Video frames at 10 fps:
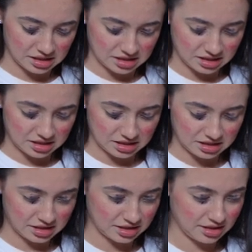
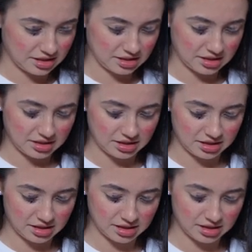
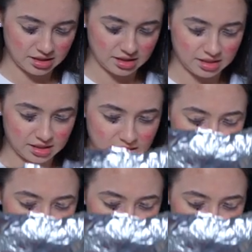No words are spoken by the person on screen.